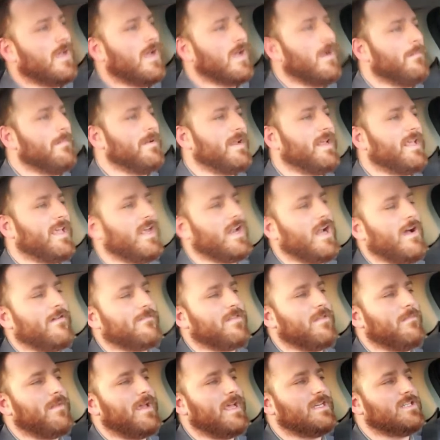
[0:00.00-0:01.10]
I'm gonna get
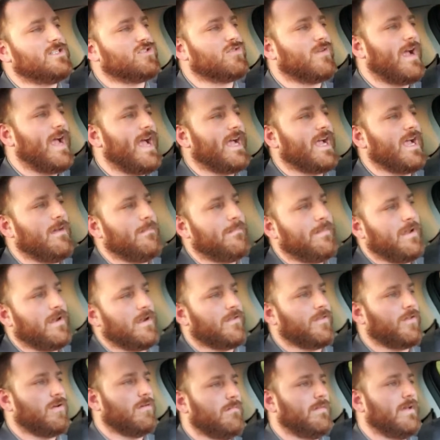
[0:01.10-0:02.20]
off the main drag up here
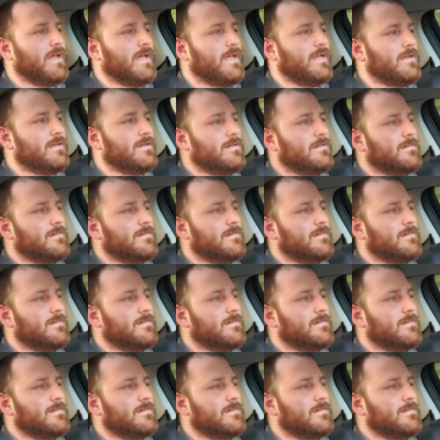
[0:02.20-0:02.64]
a little bit.